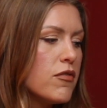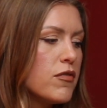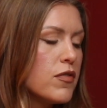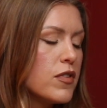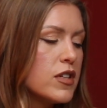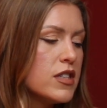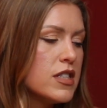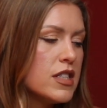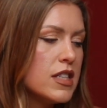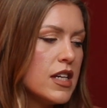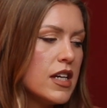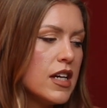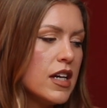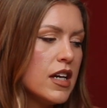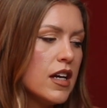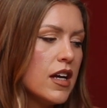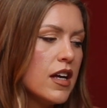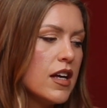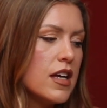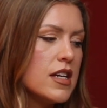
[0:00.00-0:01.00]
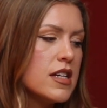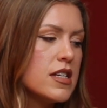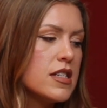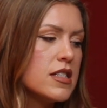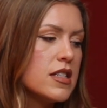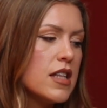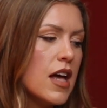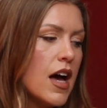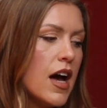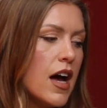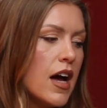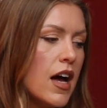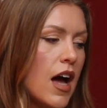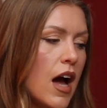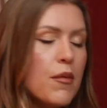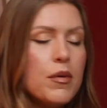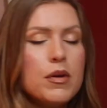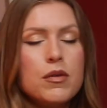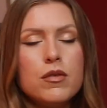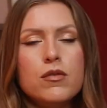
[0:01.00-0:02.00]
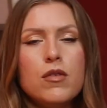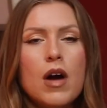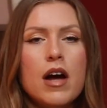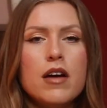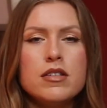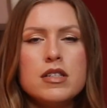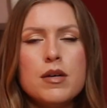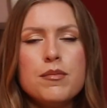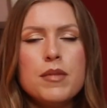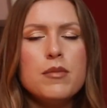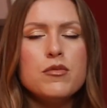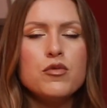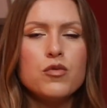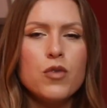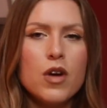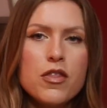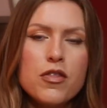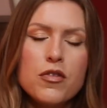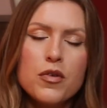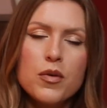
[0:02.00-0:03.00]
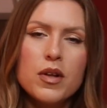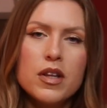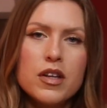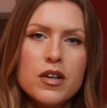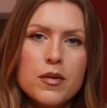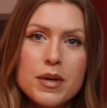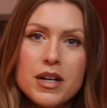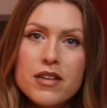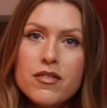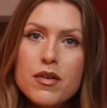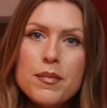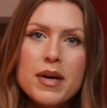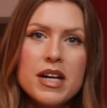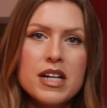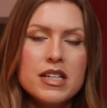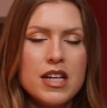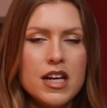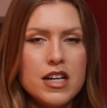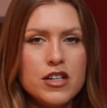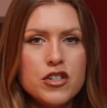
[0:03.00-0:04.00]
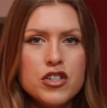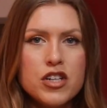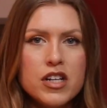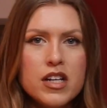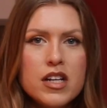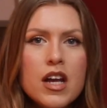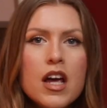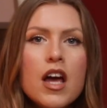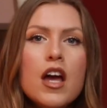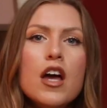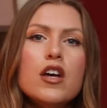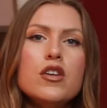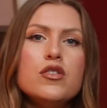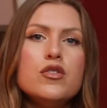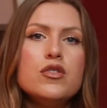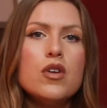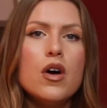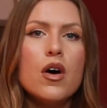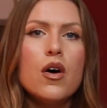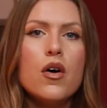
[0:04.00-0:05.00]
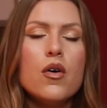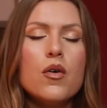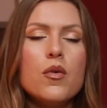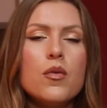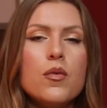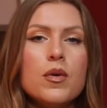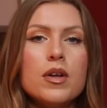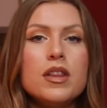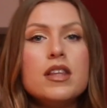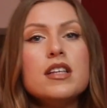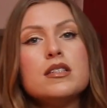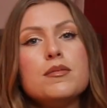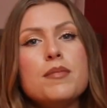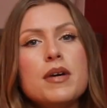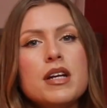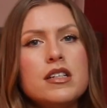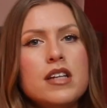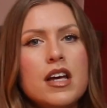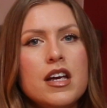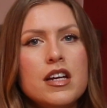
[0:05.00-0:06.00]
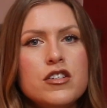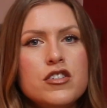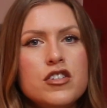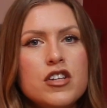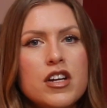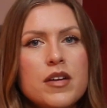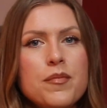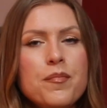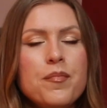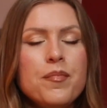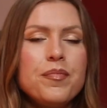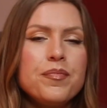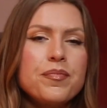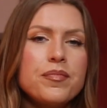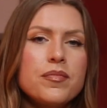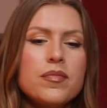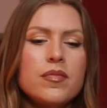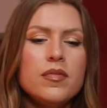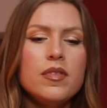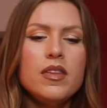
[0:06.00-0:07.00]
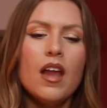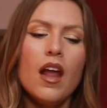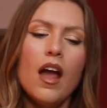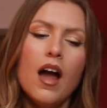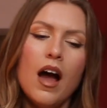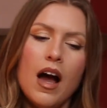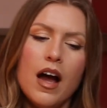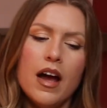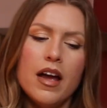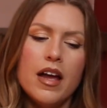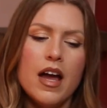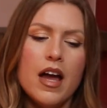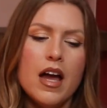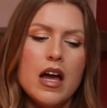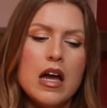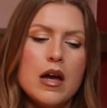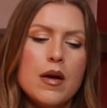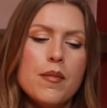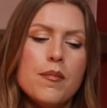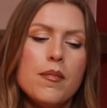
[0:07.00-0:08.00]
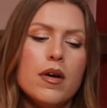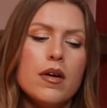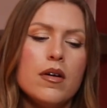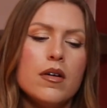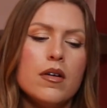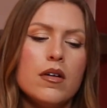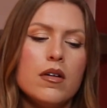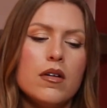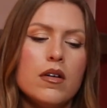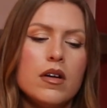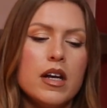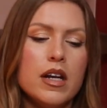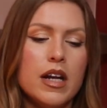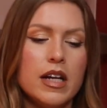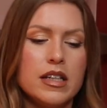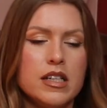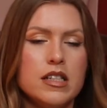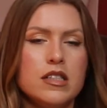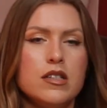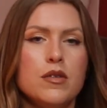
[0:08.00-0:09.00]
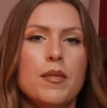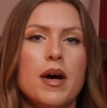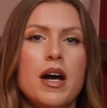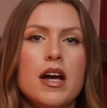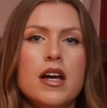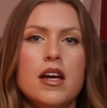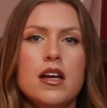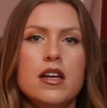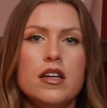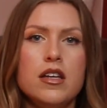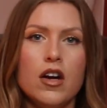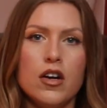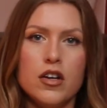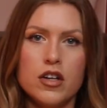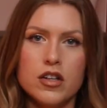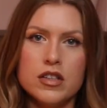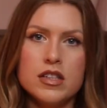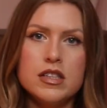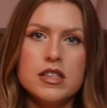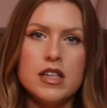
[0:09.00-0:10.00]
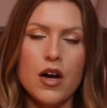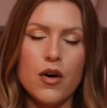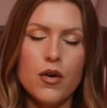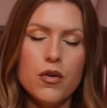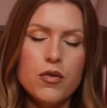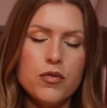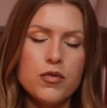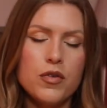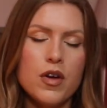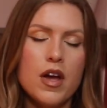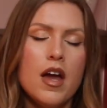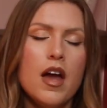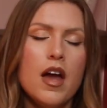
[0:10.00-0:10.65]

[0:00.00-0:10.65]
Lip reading: first thing is that I sometimes run through a little bit of a meditation. So with this meditation, I am connecting to my younger self,